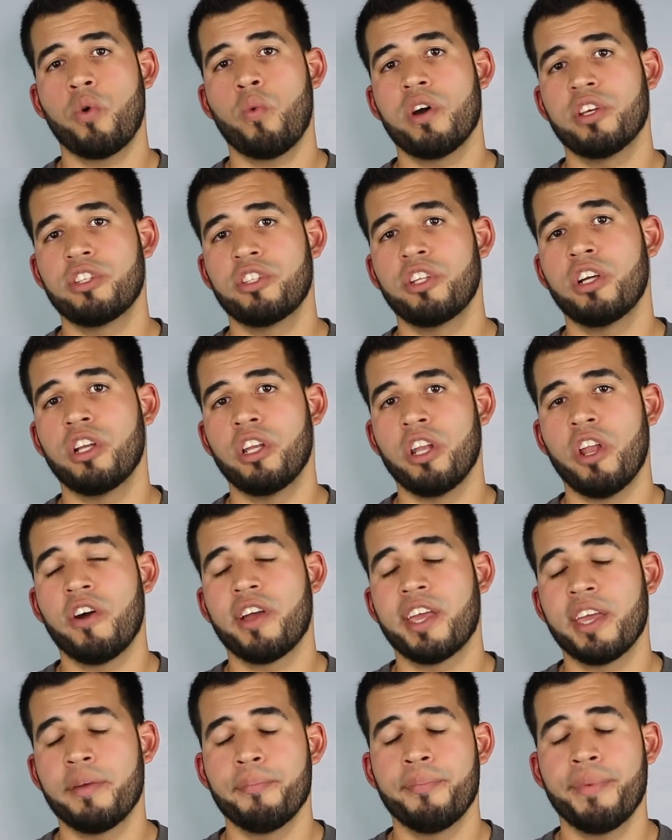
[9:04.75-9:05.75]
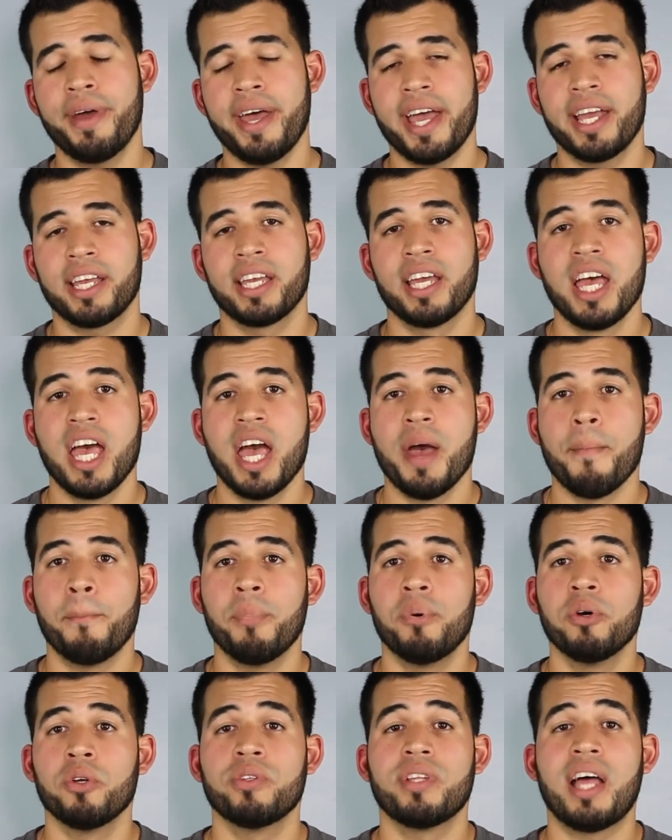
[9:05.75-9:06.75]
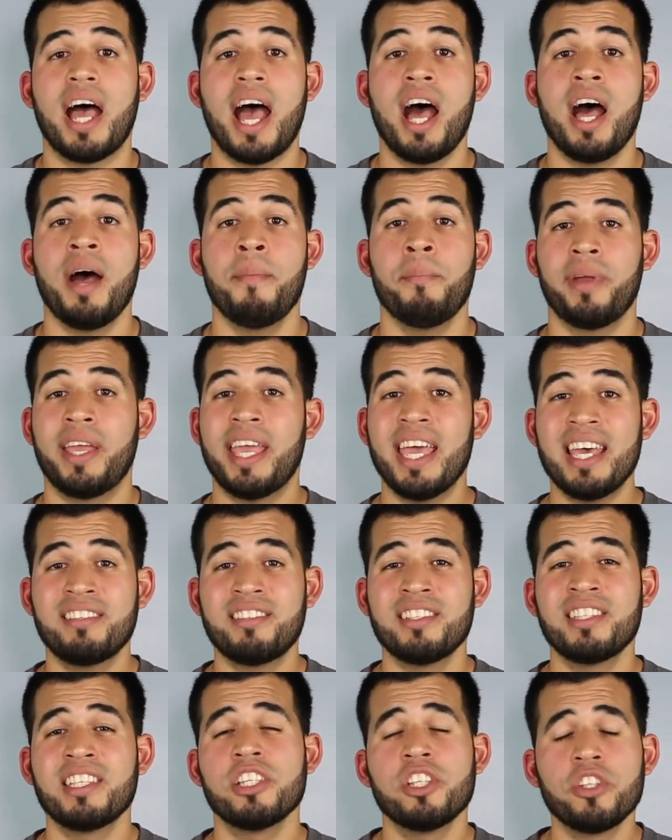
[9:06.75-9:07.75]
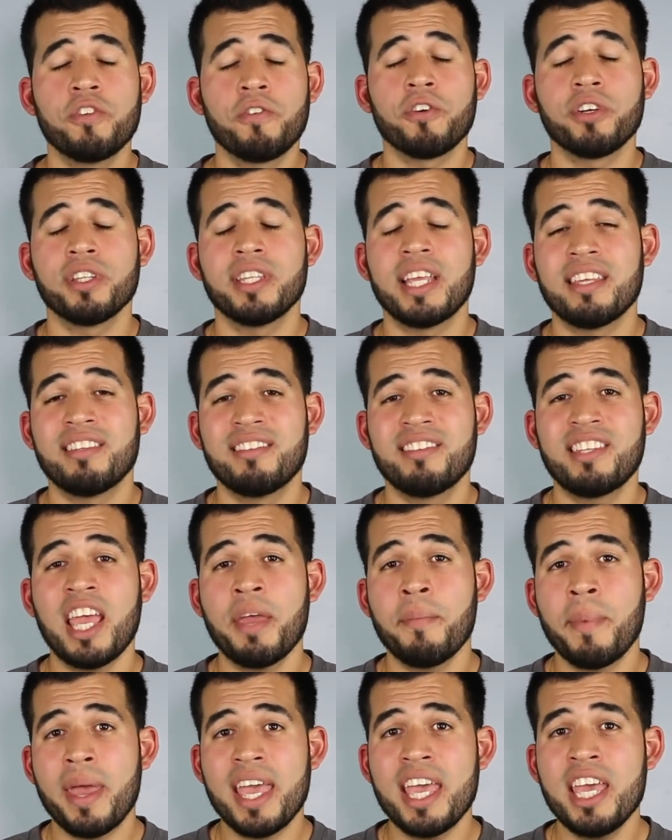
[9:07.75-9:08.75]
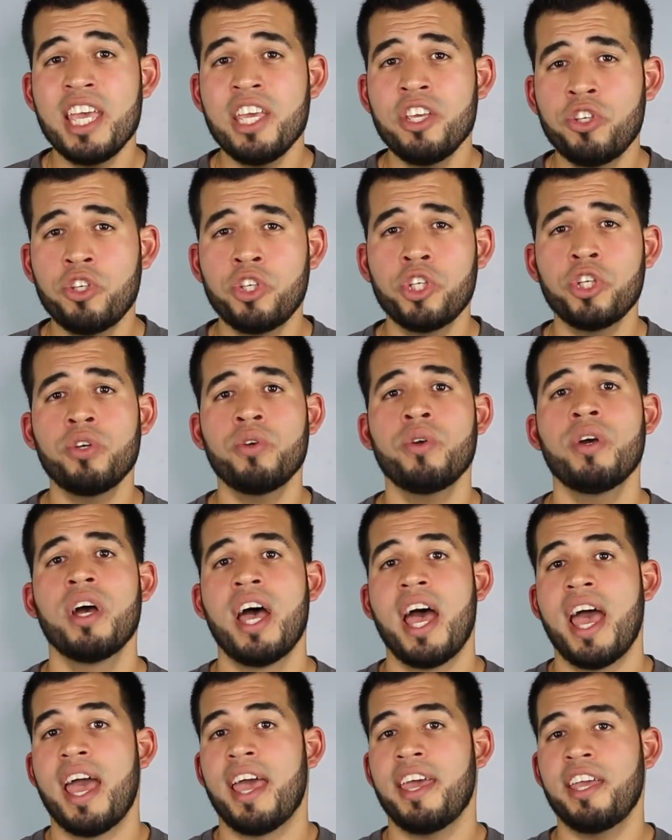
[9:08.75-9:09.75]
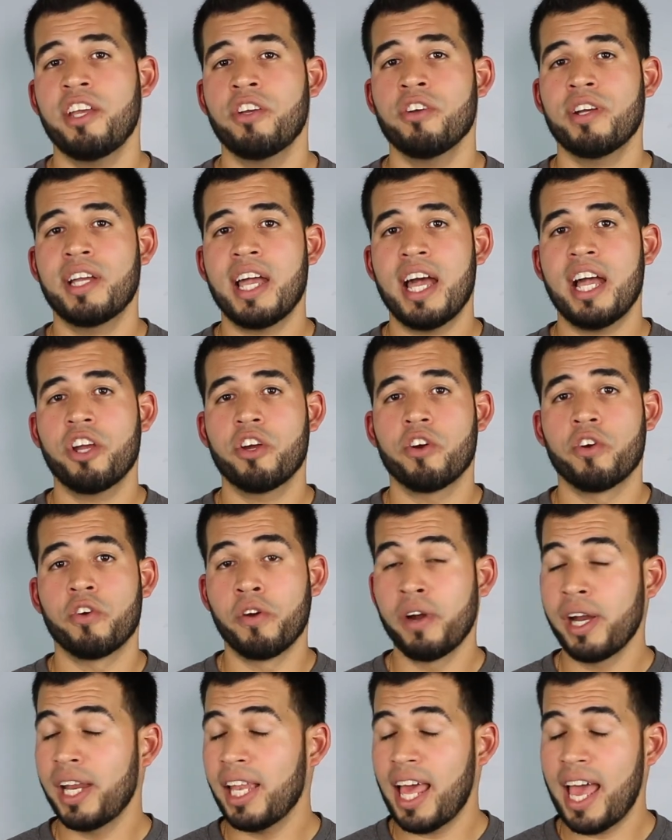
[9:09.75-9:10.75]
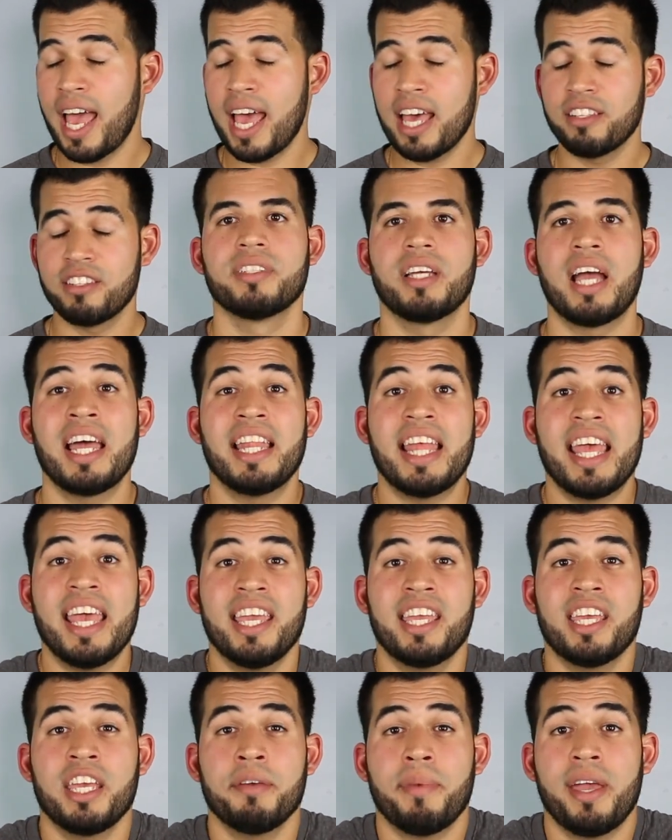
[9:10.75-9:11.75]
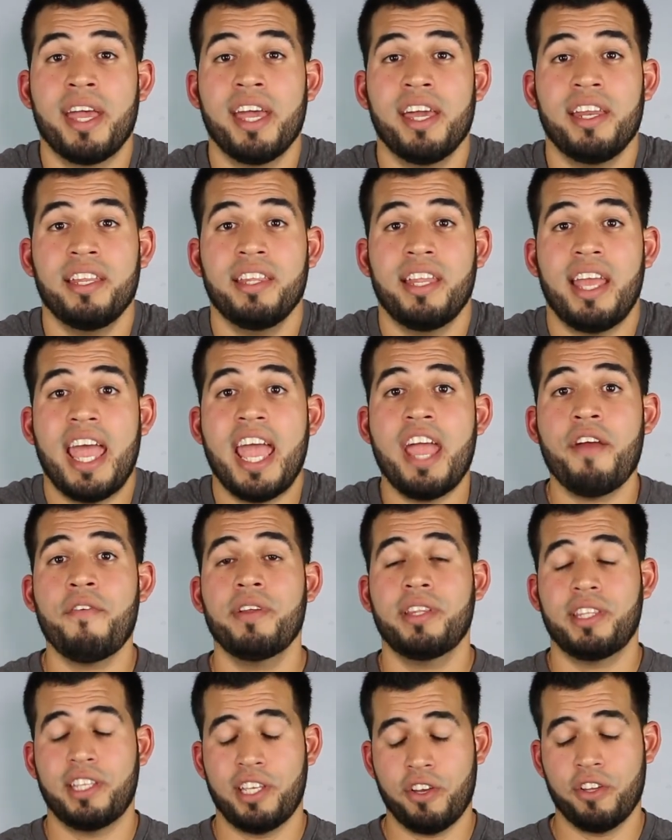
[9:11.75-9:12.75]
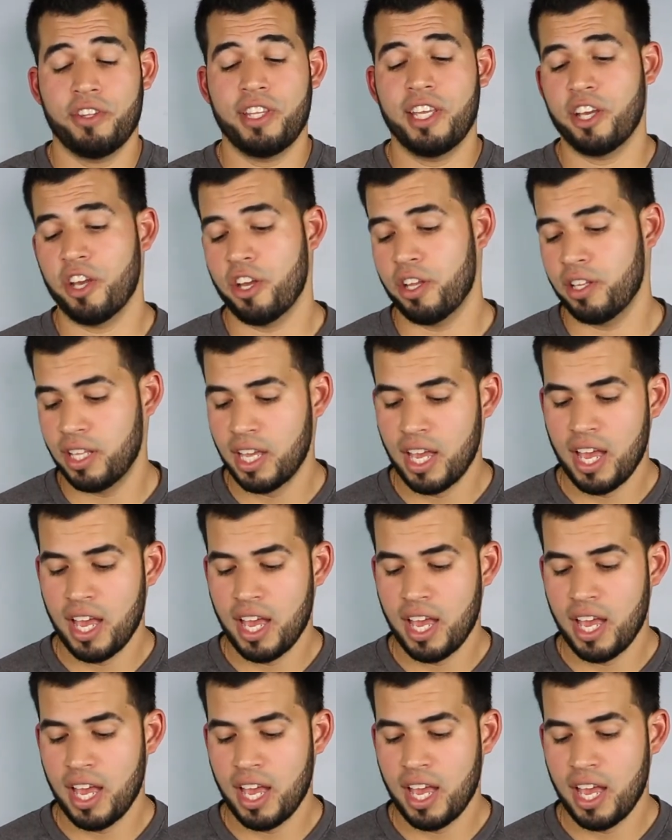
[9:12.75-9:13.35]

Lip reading: was not locking back, but I'm guessing this is for the same issue. Haycock got gorilla hands and it kept hitting everything on the gun.